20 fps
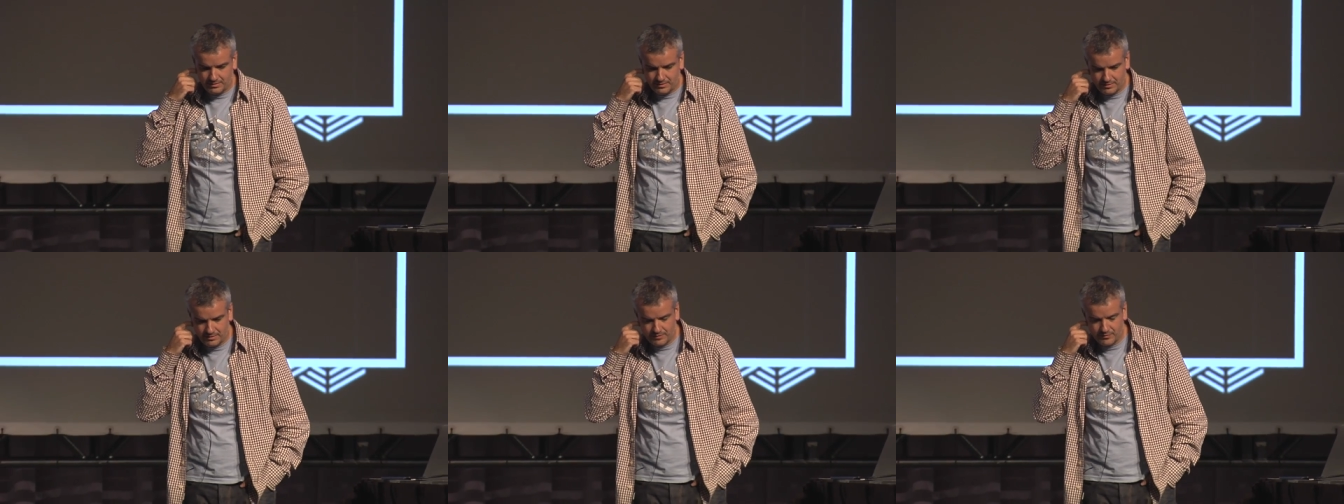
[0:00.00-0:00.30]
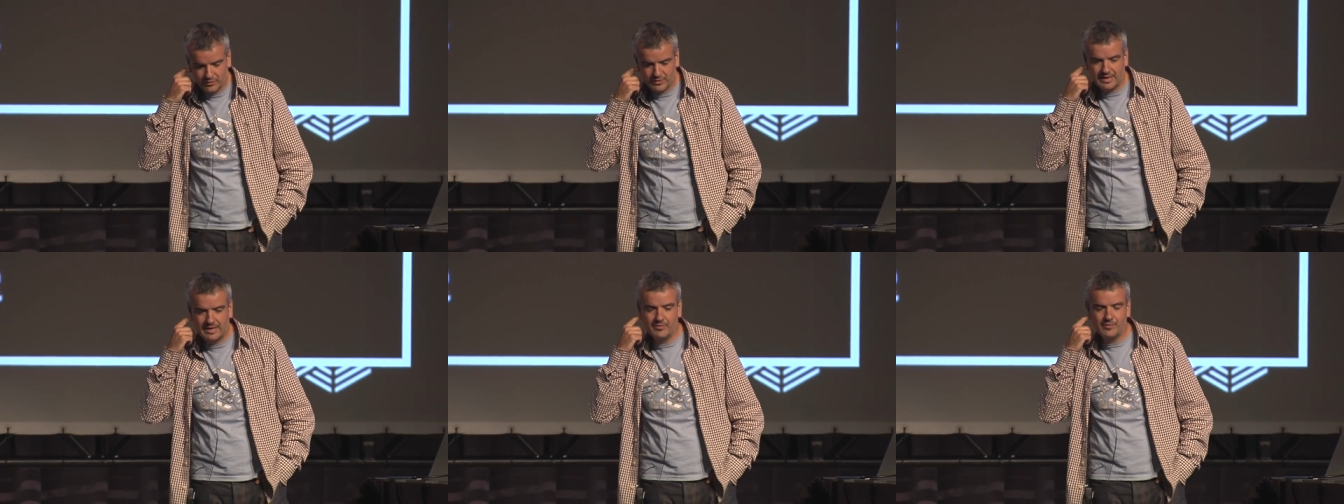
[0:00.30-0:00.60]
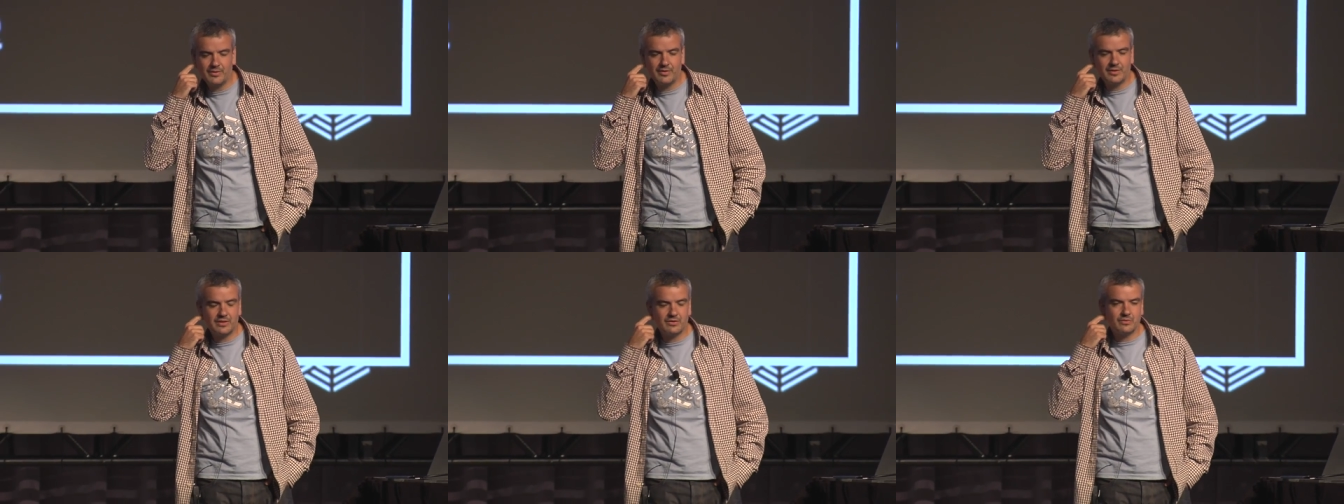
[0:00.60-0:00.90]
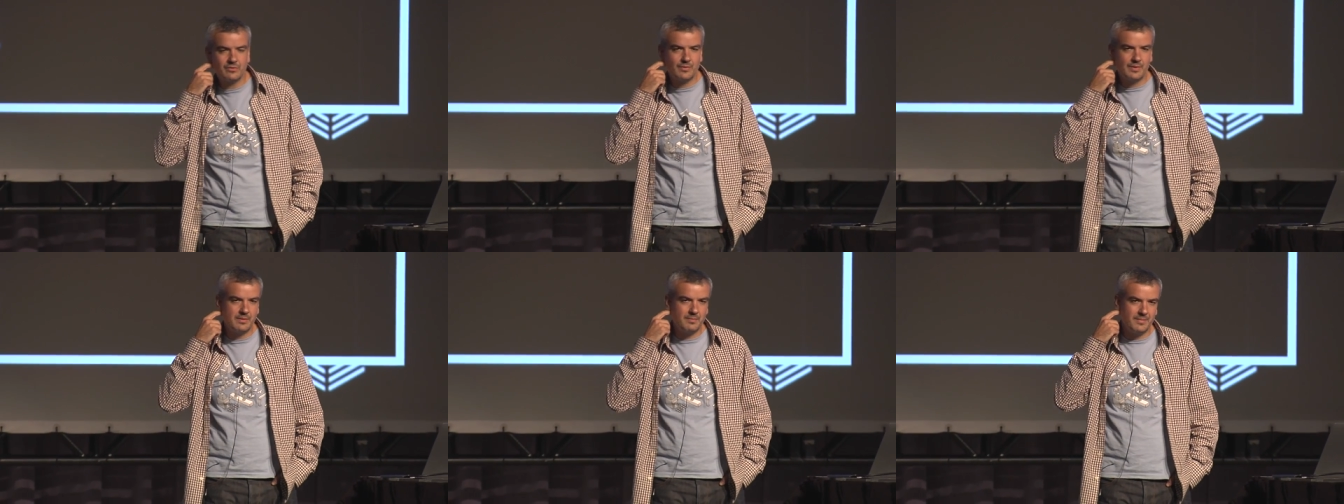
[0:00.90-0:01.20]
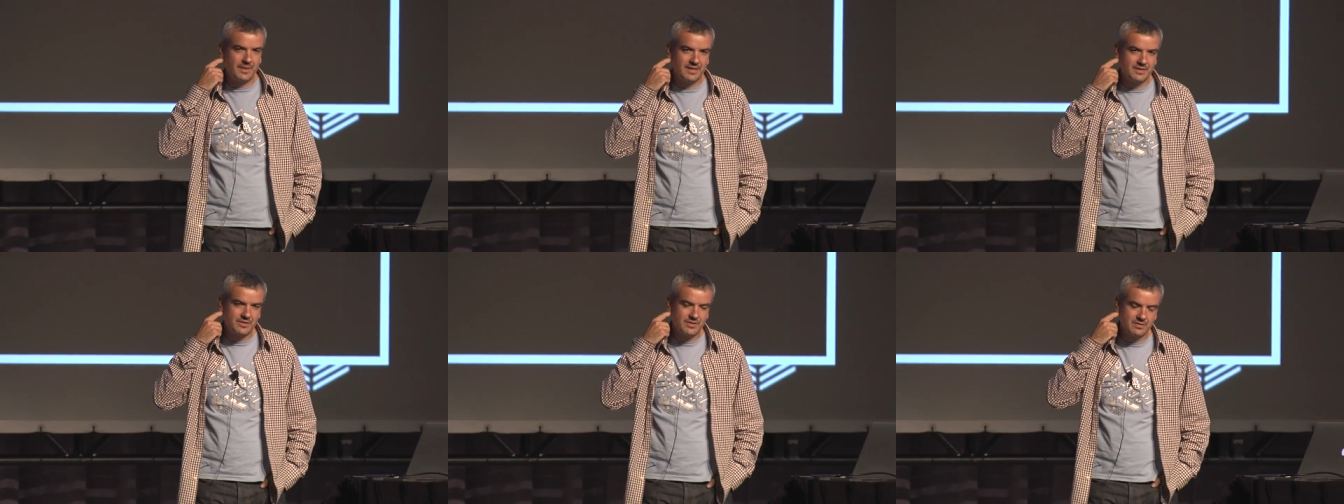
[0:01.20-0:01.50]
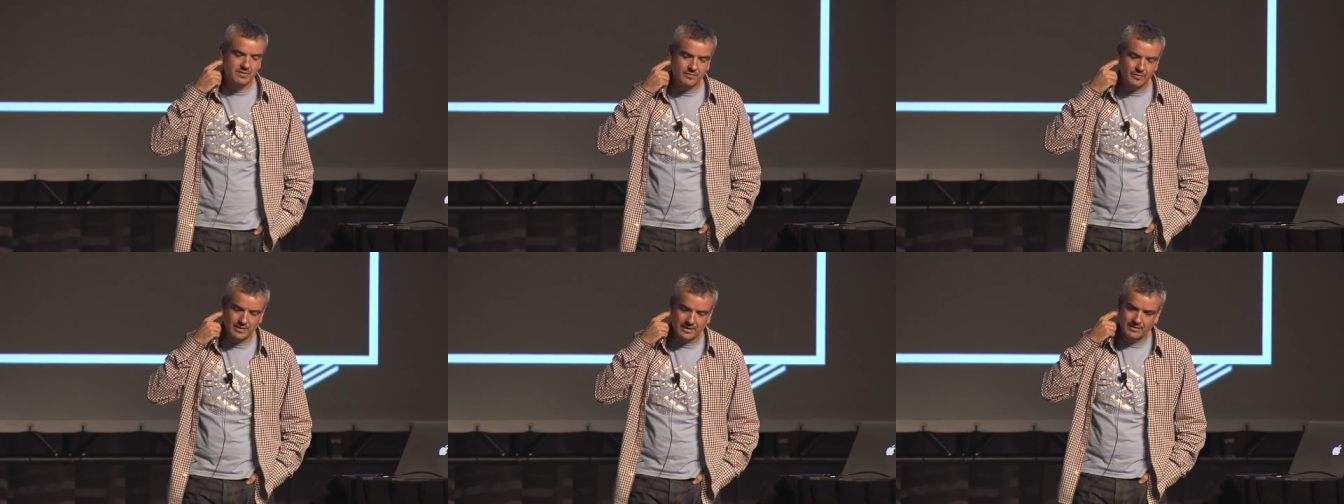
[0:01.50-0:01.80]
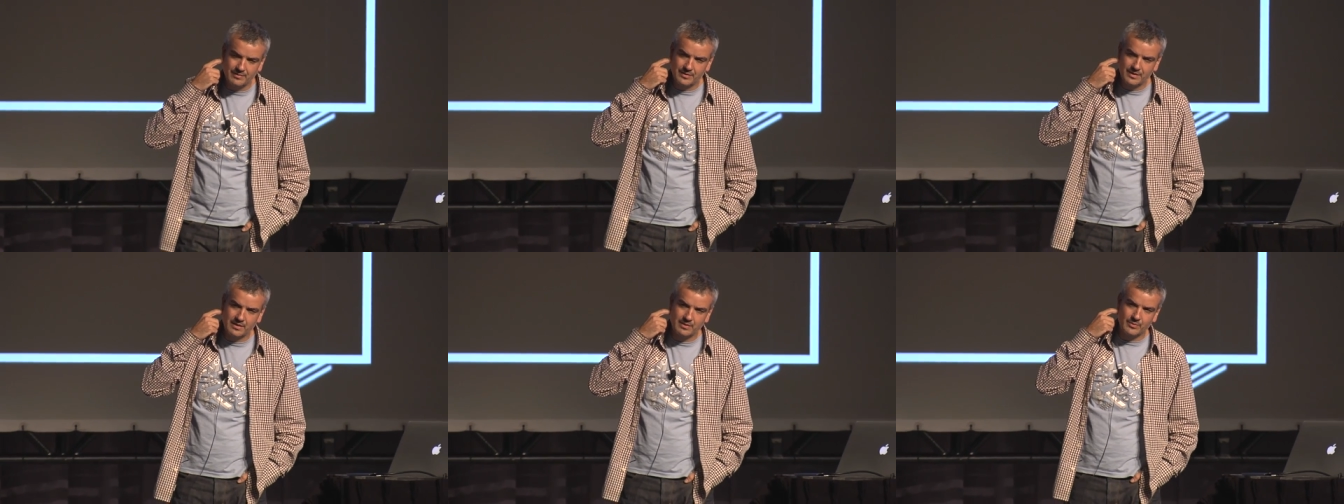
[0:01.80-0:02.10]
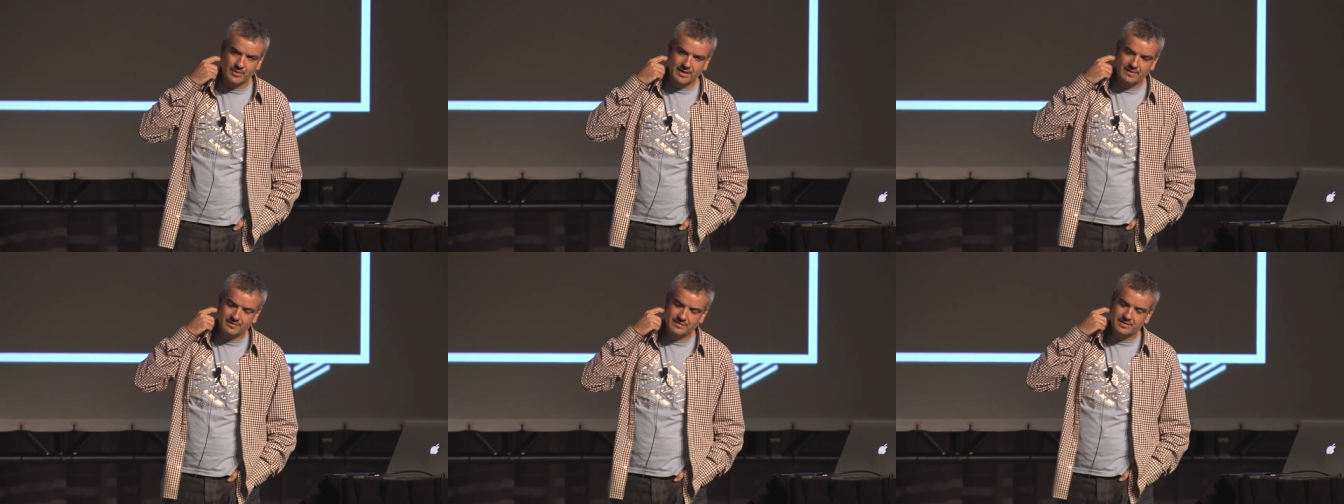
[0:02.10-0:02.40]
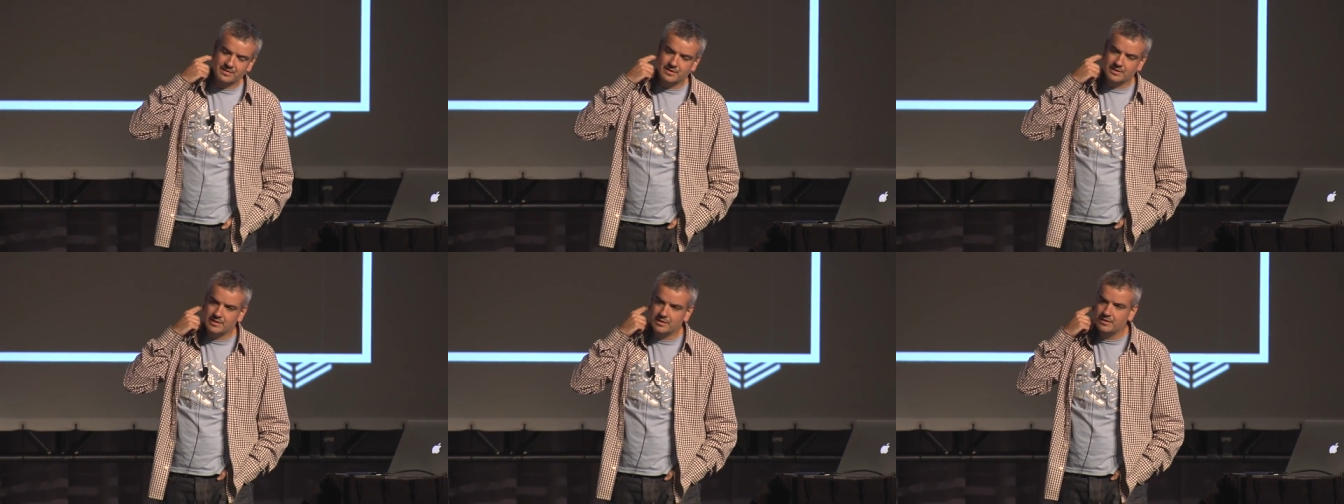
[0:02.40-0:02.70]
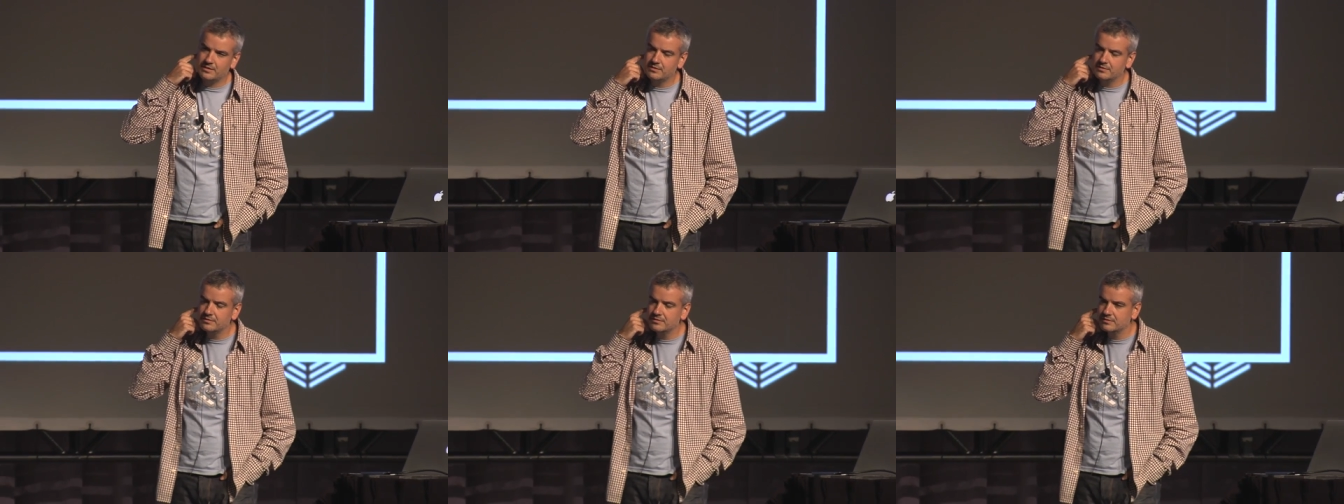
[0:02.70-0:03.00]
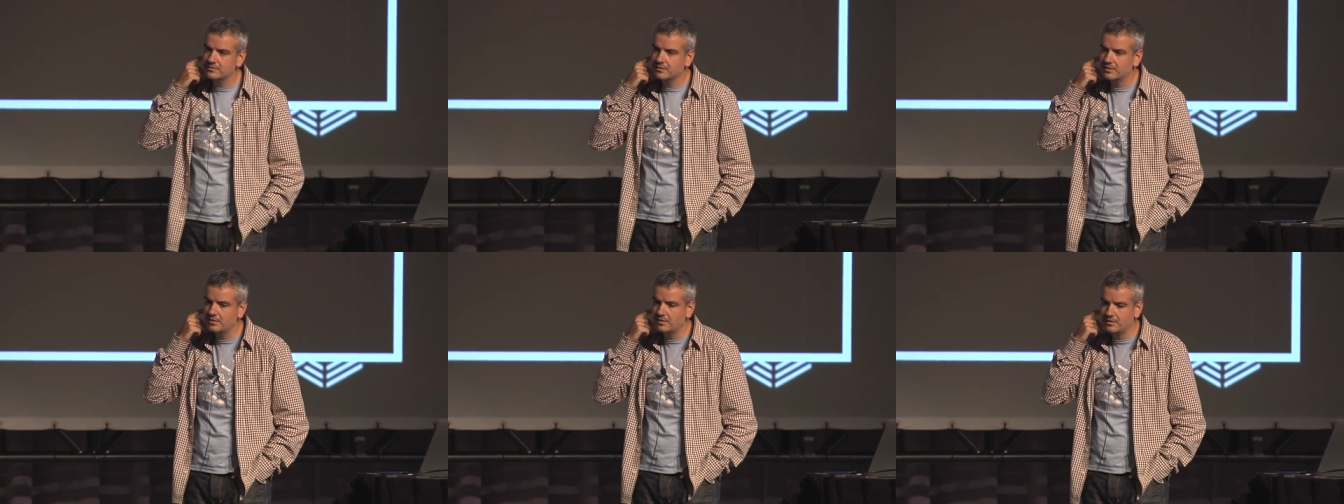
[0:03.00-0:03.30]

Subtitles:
Their vocabulary don't really match the vocabulary that we have as engineers.